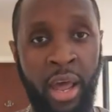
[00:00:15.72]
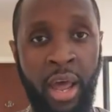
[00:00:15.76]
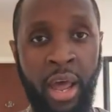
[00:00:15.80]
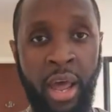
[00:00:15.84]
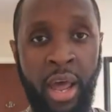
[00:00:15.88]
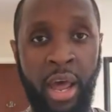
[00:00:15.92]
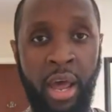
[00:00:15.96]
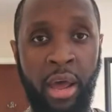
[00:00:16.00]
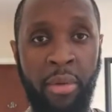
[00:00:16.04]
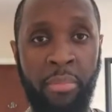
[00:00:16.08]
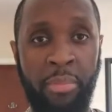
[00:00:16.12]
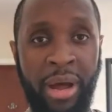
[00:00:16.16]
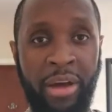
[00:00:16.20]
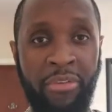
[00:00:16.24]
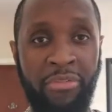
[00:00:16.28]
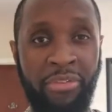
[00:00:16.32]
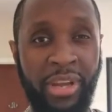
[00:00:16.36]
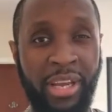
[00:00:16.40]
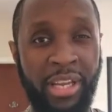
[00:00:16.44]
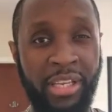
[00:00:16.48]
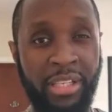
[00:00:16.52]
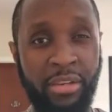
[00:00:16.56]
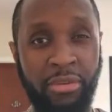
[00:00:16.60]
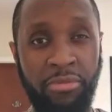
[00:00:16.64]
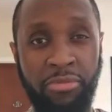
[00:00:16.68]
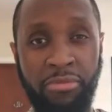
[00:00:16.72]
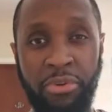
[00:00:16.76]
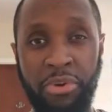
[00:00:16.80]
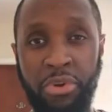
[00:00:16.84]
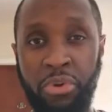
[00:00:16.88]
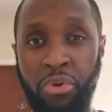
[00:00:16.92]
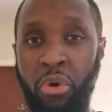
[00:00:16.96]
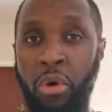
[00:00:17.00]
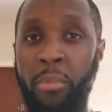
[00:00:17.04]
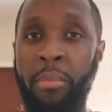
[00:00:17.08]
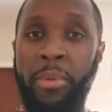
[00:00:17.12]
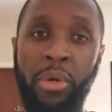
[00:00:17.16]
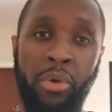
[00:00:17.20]
Um, I think it's a
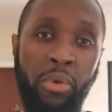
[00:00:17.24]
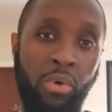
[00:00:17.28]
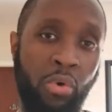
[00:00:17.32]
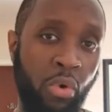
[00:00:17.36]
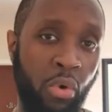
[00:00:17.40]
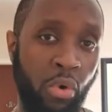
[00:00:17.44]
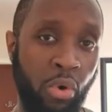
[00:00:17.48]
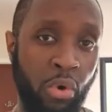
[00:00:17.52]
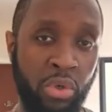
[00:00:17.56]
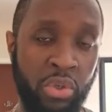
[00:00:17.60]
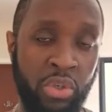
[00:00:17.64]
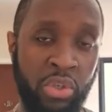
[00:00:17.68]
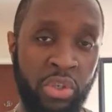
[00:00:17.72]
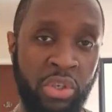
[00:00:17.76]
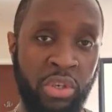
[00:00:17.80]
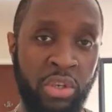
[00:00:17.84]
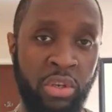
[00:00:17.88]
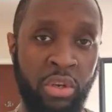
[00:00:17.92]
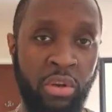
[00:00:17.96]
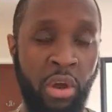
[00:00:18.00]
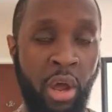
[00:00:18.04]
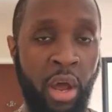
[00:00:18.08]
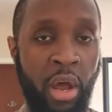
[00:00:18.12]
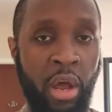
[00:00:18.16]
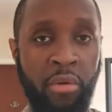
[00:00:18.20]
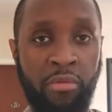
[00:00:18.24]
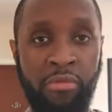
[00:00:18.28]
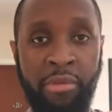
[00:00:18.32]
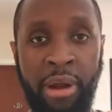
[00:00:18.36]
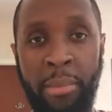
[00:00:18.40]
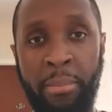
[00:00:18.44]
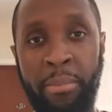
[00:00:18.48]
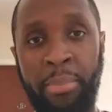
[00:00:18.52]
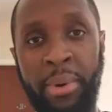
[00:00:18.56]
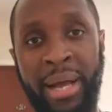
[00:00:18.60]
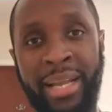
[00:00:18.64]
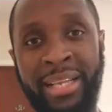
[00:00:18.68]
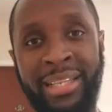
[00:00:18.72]
phenomenal course uh,
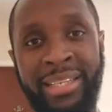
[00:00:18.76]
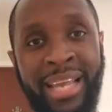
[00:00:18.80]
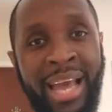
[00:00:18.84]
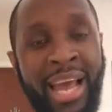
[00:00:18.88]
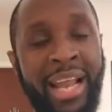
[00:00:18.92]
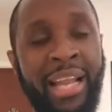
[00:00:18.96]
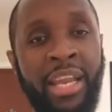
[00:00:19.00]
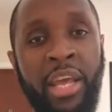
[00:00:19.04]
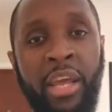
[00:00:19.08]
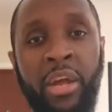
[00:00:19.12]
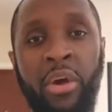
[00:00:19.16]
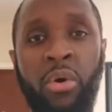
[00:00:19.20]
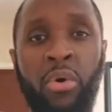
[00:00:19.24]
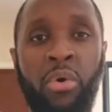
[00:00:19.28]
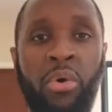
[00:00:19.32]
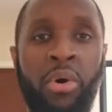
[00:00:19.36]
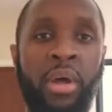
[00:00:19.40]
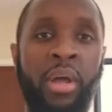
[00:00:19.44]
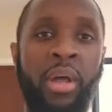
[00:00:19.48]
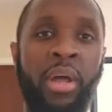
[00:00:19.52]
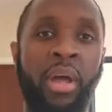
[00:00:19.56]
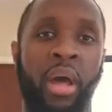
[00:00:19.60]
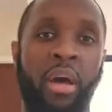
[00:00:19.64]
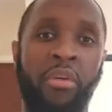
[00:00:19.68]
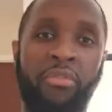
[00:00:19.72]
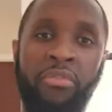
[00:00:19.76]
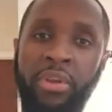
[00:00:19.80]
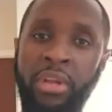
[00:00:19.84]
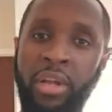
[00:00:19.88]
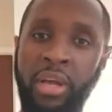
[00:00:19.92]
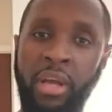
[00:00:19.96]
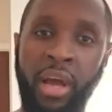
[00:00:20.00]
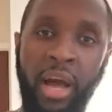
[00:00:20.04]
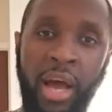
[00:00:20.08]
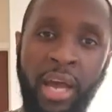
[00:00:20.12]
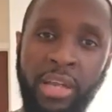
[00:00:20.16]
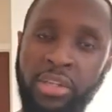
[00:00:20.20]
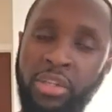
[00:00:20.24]
by Dan Hill. I think the
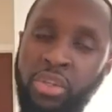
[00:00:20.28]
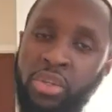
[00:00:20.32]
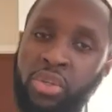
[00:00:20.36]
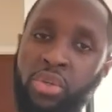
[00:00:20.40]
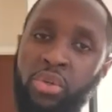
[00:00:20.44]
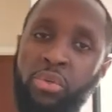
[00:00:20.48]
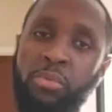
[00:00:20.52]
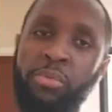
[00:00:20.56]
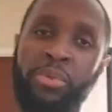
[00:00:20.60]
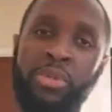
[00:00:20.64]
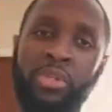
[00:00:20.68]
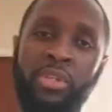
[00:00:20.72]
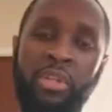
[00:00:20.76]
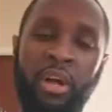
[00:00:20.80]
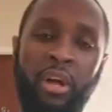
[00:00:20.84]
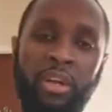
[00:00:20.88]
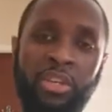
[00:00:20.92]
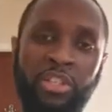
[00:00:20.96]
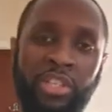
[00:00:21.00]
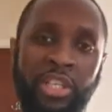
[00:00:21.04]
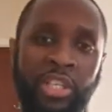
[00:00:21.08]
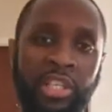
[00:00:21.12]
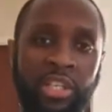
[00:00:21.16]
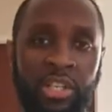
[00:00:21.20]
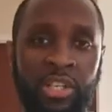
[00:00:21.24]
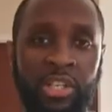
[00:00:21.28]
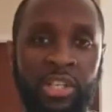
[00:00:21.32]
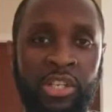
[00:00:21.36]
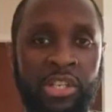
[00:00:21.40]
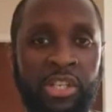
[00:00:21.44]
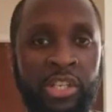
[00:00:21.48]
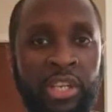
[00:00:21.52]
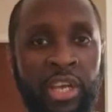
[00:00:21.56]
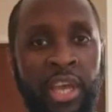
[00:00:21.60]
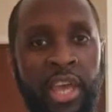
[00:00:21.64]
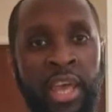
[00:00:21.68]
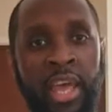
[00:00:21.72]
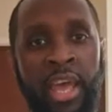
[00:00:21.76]
guy's a superstar
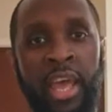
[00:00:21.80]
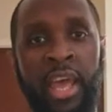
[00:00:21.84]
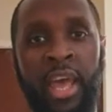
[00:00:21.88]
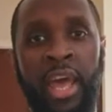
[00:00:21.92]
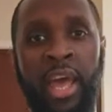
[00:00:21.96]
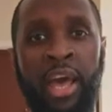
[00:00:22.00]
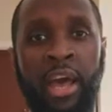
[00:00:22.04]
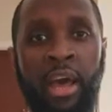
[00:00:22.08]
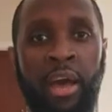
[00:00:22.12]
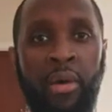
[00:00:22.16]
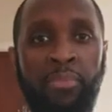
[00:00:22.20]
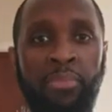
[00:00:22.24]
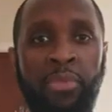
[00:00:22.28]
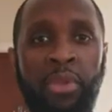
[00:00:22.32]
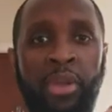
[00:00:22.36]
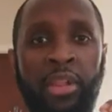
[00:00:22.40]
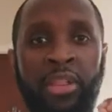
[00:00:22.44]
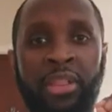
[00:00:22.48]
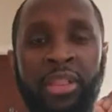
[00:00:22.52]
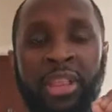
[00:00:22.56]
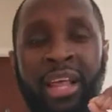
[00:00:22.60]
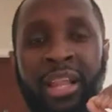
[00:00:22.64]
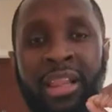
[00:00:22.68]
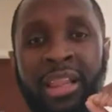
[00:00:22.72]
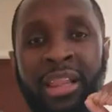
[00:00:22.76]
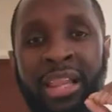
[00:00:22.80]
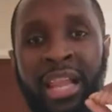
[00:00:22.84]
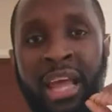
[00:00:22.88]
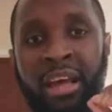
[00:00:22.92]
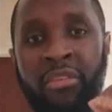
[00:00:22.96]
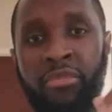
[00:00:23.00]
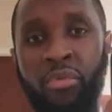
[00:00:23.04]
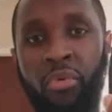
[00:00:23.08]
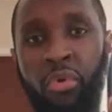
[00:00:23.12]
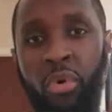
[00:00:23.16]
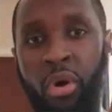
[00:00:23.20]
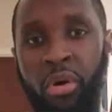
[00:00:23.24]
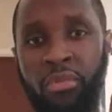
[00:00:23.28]
genius. Um, the
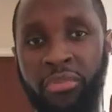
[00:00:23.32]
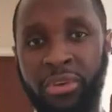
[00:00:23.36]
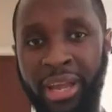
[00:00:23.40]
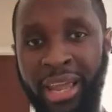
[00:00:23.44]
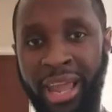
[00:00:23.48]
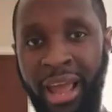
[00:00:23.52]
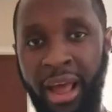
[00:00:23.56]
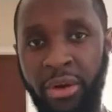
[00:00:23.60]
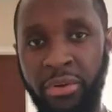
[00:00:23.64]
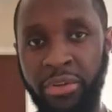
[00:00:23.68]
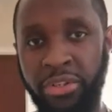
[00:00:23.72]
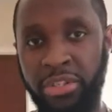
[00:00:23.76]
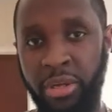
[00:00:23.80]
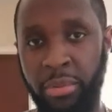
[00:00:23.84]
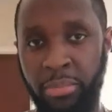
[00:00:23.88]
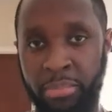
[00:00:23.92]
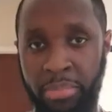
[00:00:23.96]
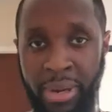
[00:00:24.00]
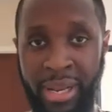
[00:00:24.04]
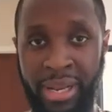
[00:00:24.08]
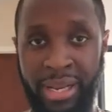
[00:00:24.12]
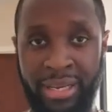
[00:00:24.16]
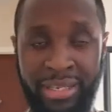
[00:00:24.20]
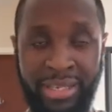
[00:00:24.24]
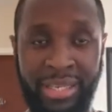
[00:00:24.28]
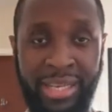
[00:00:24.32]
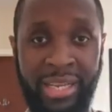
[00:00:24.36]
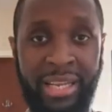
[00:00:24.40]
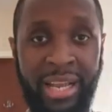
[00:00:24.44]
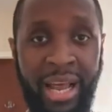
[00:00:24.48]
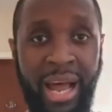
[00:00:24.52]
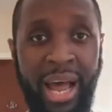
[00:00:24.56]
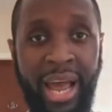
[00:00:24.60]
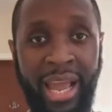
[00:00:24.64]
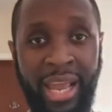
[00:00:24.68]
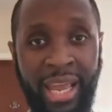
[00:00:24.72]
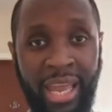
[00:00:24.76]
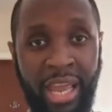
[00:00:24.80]
level of accountability
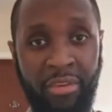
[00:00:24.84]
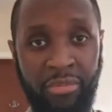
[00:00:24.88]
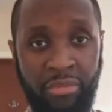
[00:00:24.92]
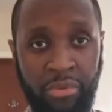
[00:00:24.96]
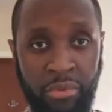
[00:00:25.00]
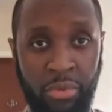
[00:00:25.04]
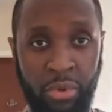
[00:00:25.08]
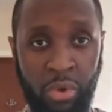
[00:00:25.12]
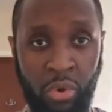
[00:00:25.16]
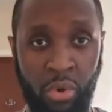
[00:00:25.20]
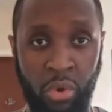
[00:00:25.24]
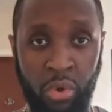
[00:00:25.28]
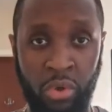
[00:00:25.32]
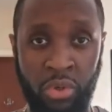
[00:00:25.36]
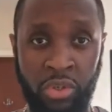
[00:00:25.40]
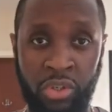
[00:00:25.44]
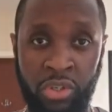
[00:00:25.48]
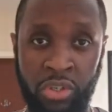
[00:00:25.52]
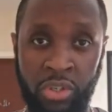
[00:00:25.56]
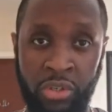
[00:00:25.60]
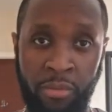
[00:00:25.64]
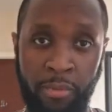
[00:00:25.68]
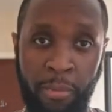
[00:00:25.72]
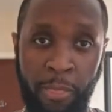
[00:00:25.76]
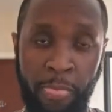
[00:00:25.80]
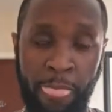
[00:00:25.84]
that I get from the course